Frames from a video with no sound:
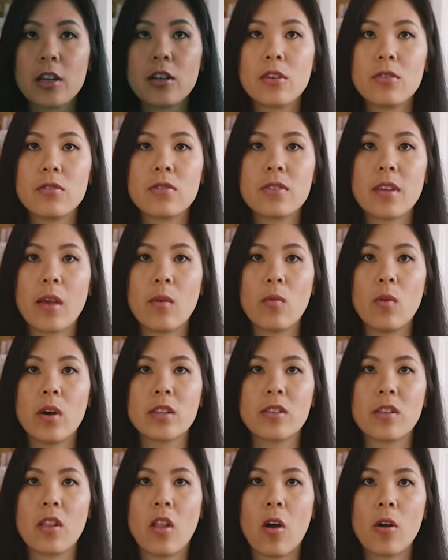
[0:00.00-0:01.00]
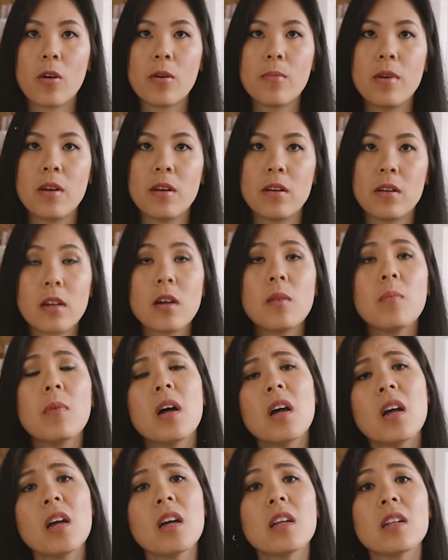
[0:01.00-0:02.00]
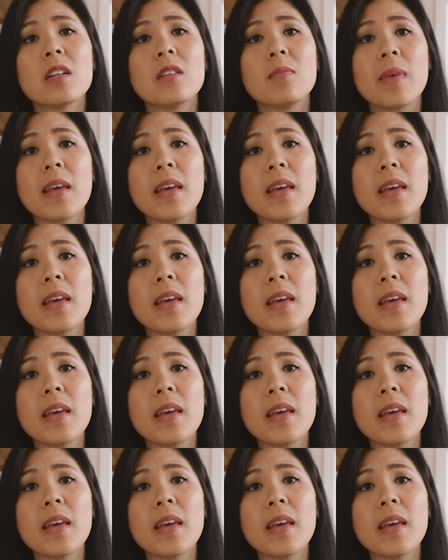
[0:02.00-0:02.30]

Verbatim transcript: Can you say what's larb? Come on,